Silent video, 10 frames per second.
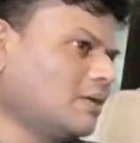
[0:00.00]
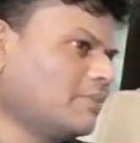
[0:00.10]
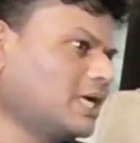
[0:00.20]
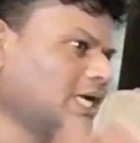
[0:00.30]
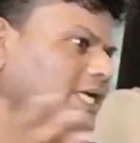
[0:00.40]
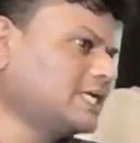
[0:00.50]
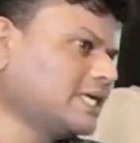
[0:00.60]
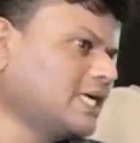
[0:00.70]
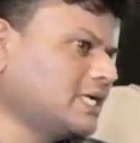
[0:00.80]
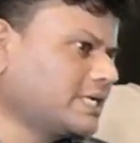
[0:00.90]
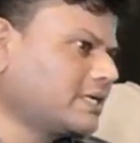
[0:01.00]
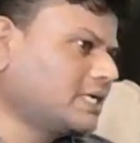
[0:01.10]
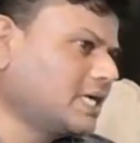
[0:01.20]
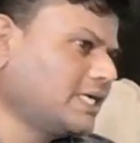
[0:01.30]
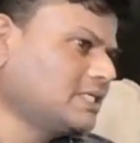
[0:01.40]
But later I
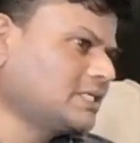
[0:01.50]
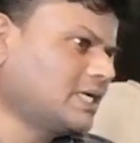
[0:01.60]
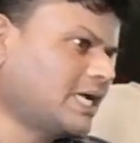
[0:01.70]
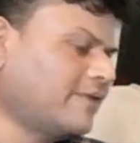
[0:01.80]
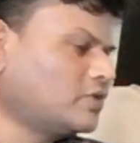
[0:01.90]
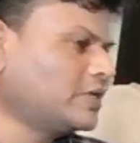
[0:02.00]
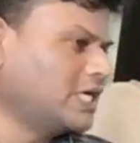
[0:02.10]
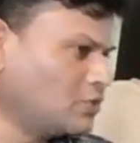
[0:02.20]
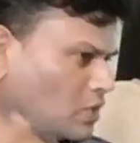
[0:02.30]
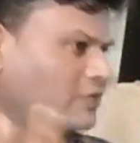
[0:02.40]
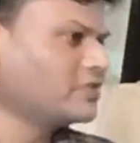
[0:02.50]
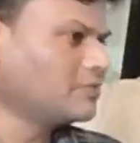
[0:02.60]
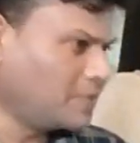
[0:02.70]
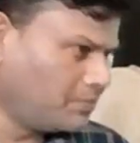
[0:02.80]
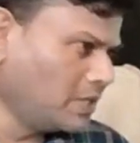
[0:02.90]
realized that I have to network
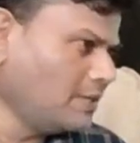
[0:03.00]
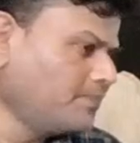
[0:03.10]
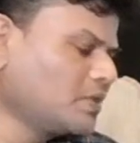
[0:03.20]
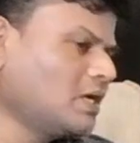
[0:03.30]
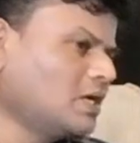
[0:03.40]
with people.